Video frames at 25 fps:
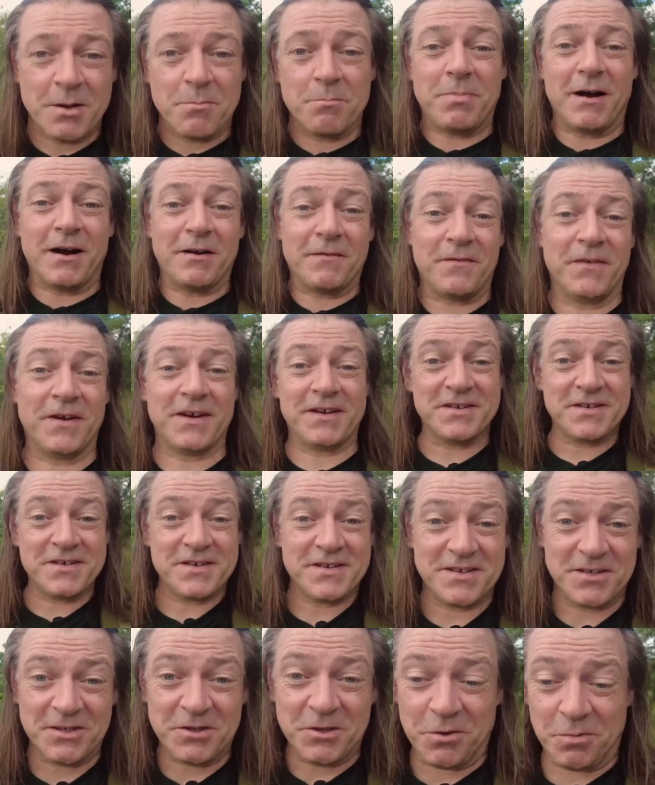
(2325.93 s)
Bug fixes
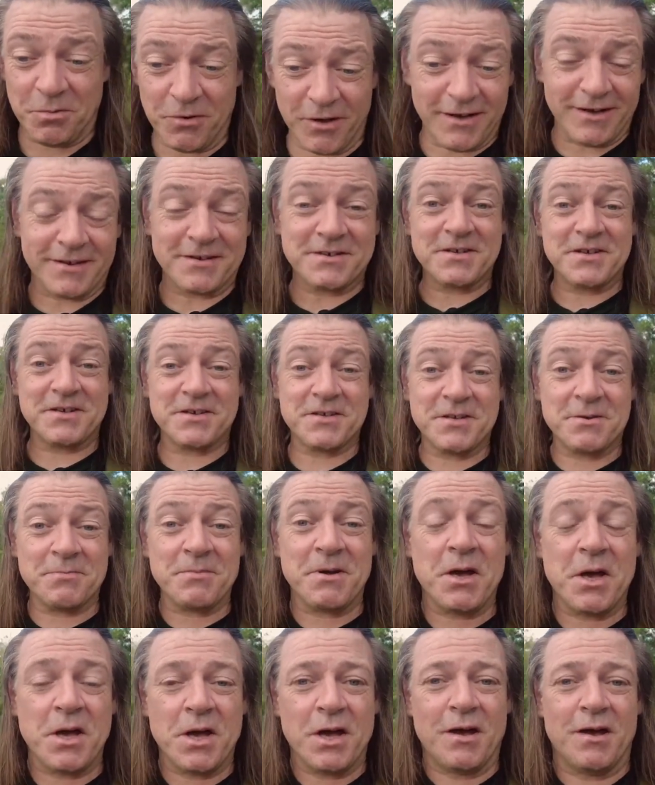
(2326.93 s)
in an operating system
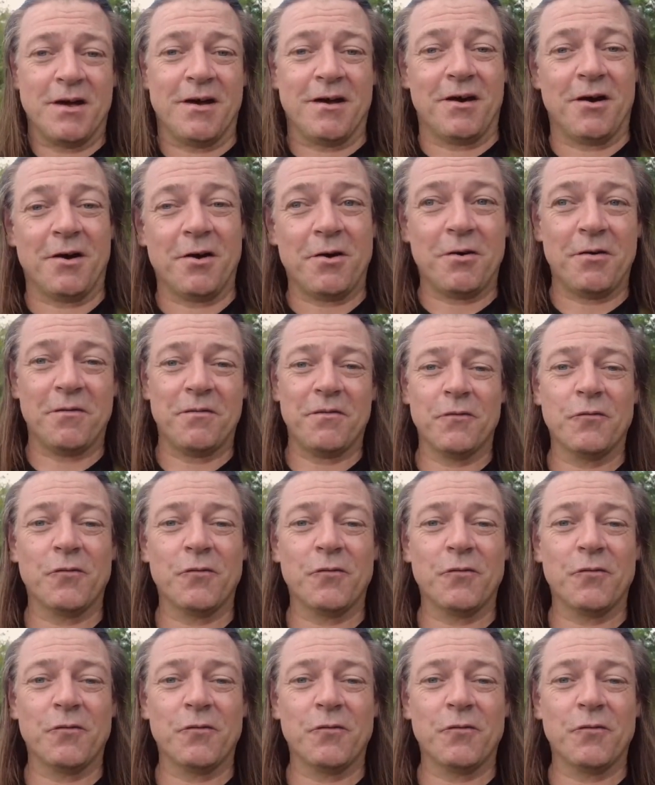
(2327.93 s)
of